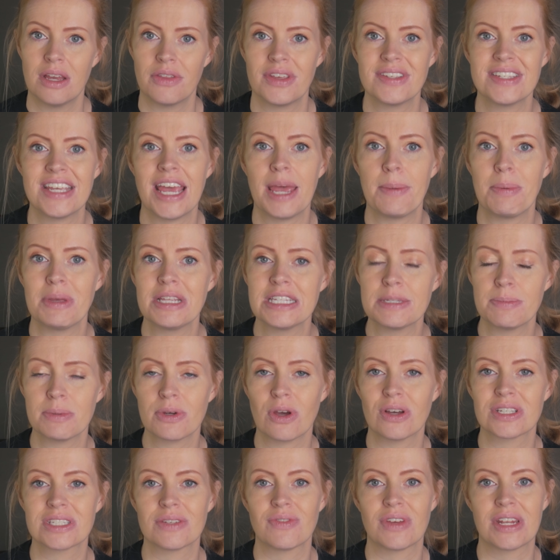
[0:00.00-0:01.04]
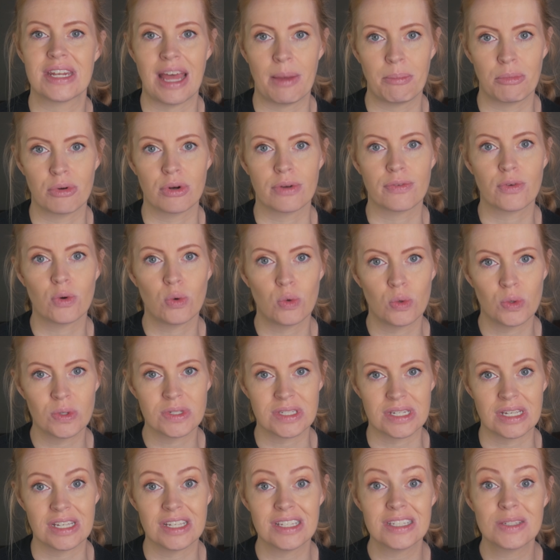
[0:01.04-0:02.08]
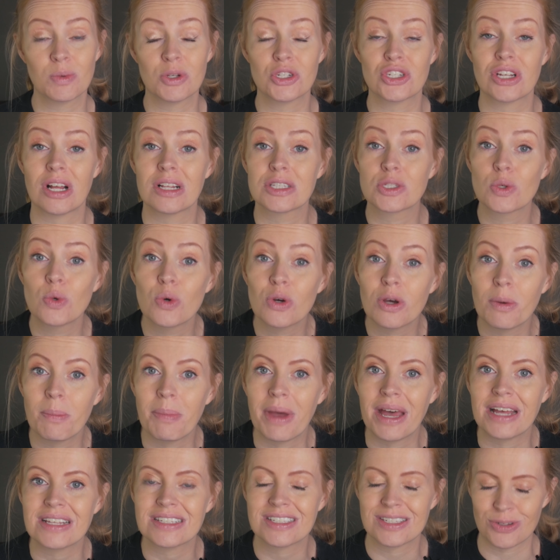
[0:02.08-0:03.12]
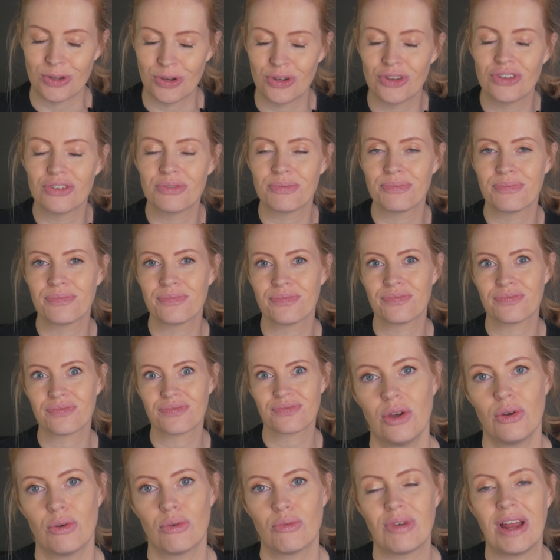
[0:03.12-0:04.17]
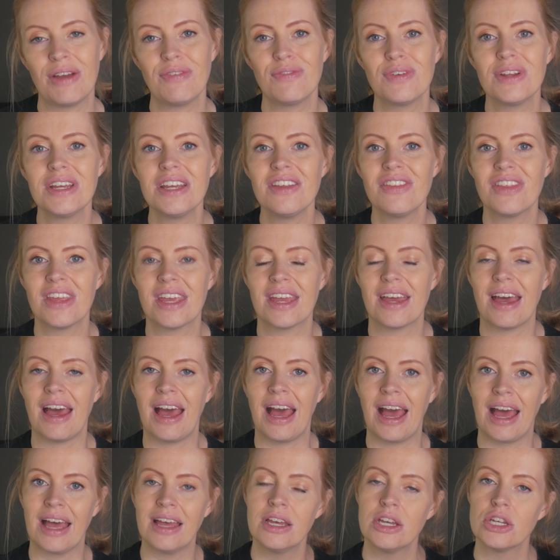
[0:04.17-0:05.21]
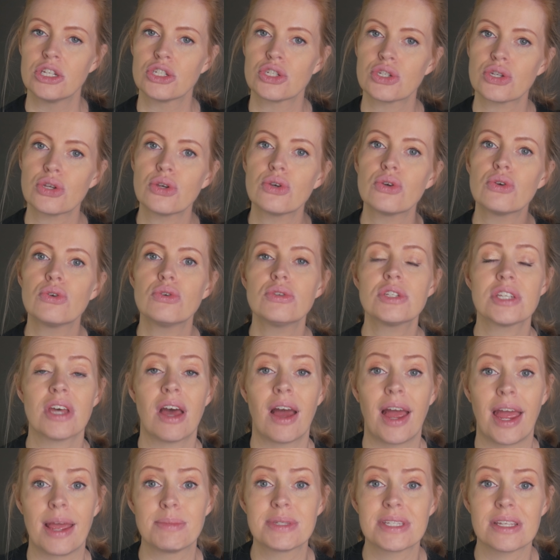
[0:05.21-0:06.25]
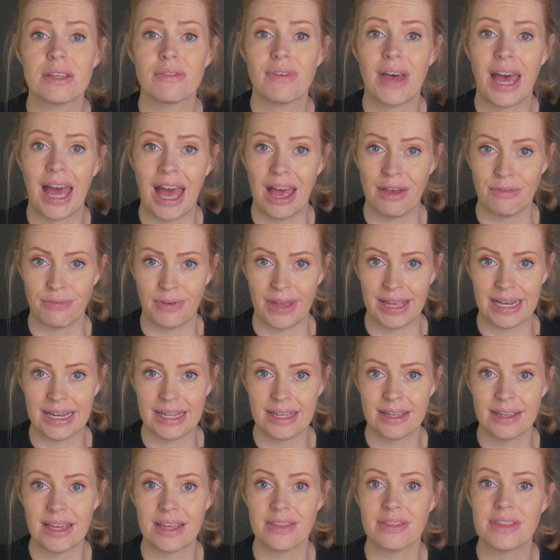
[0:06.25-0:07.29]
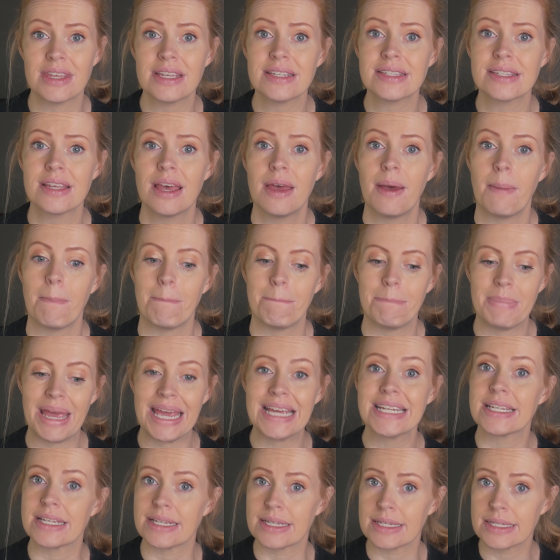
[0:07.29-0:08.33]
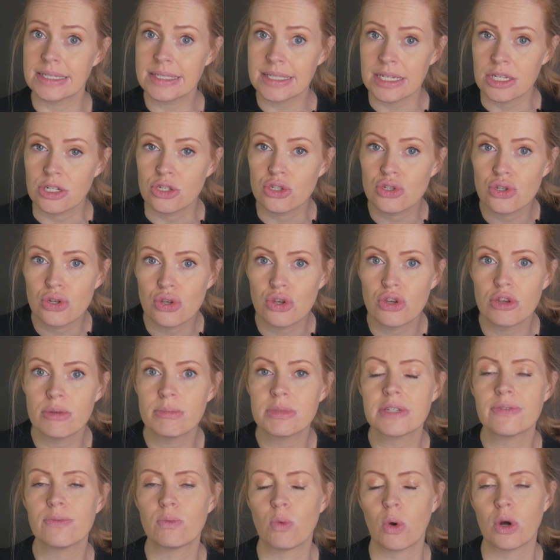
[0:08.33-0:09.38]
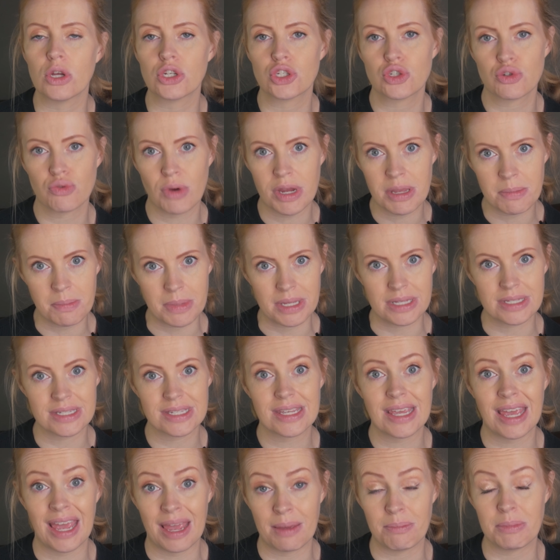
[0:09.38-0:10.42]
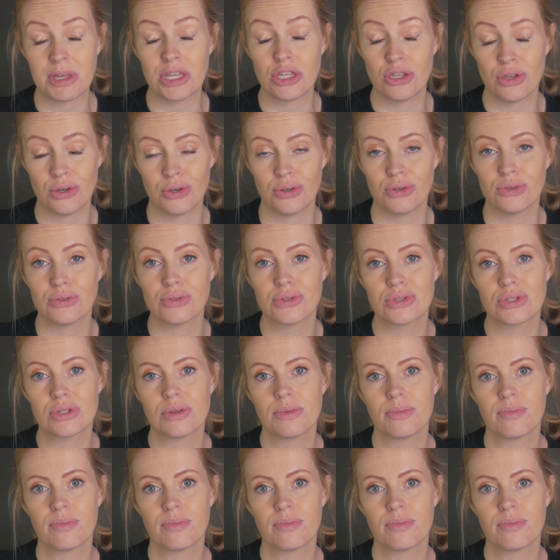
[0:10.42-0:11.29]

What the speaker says: This happens because of a number of causes, which I'll talk about soon. Roughly, there are two types of heart failure, and this matters in terms of what treatments can be used.